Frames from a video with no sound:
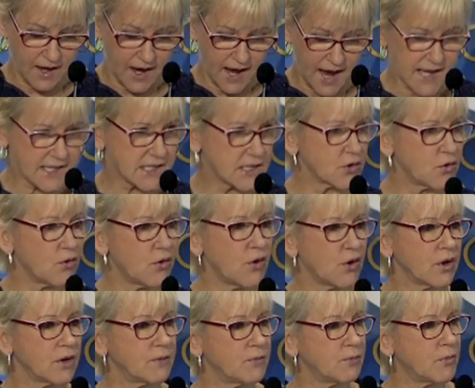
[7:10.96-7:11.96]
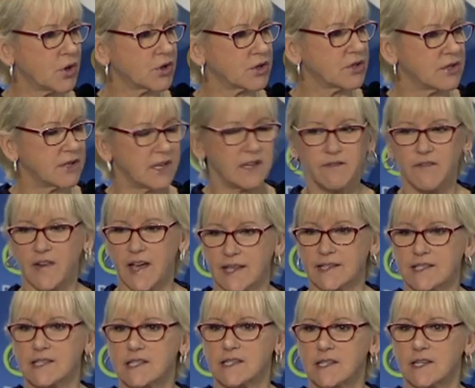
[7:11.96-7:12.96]
As all modern
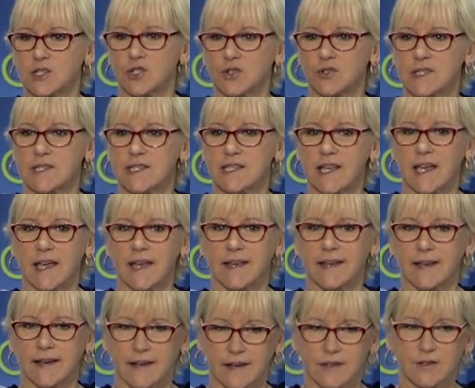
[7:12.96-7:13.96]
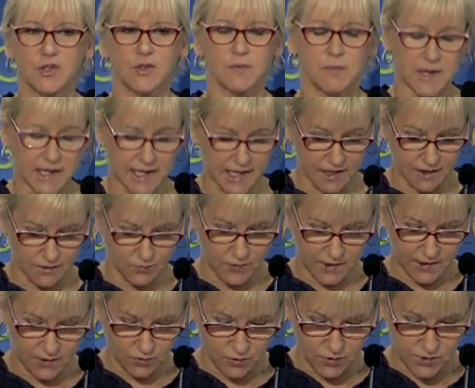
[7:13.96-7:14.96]
events, I should say to begin
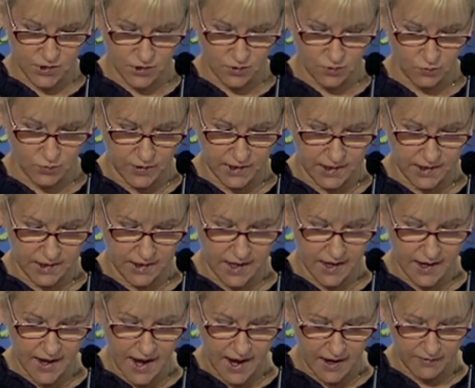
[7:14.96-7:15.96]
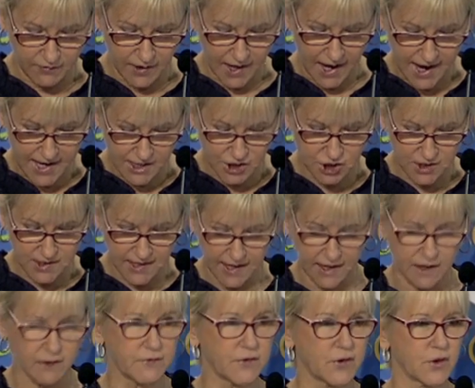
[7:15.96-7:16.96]
with also, we have a
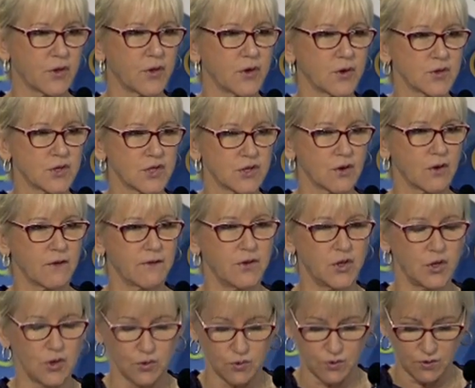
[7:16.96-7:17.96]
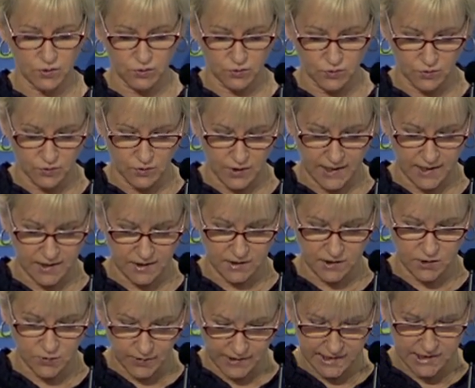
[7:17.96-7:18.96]
hashtag for those of you who
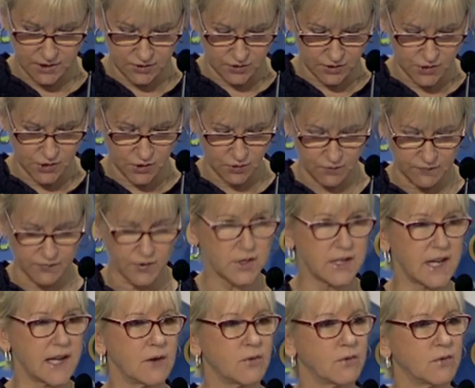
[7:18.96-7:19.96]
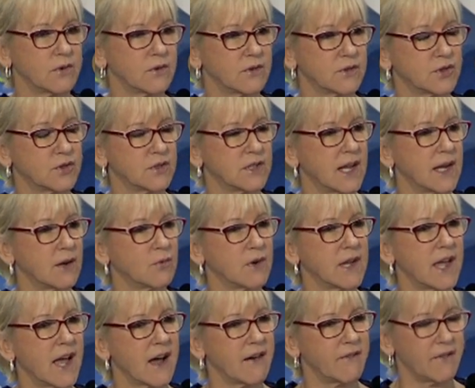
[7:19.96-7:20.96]
Twitter. So for today
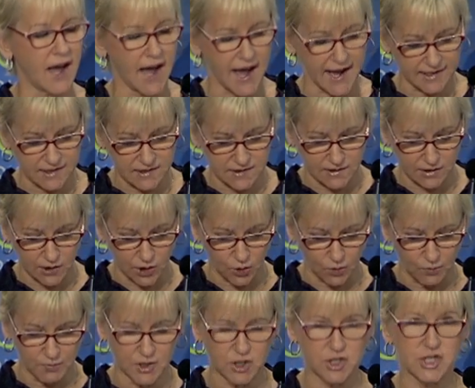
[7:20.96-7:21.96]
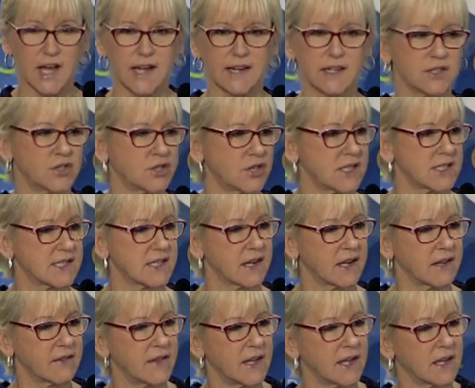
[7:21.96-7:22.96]
we have @GlobalChallenges, and
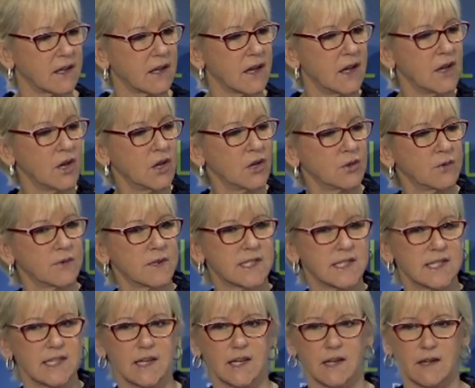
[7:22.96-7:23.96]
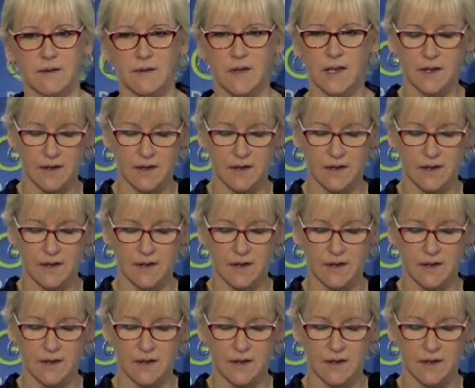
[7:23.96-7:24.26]
I think you will see a